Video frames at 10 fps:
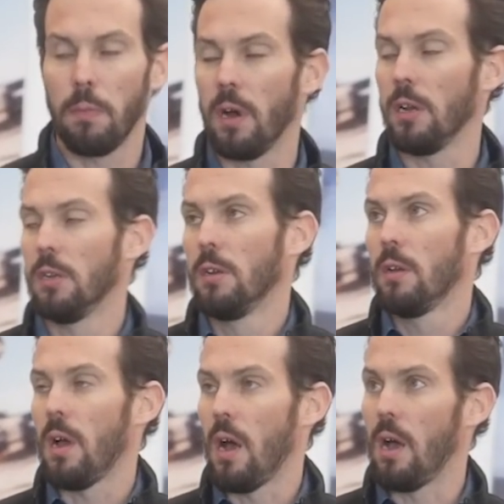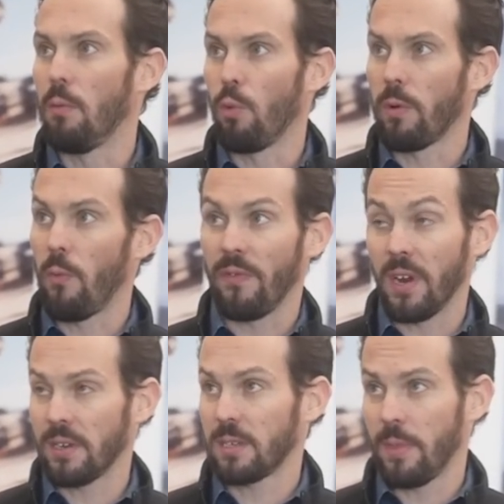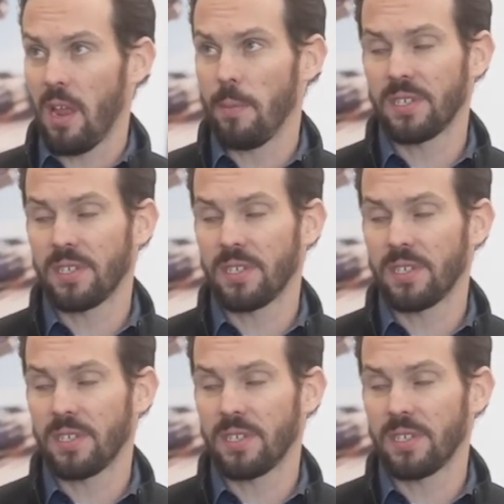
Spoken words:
but we've done some of the Hemi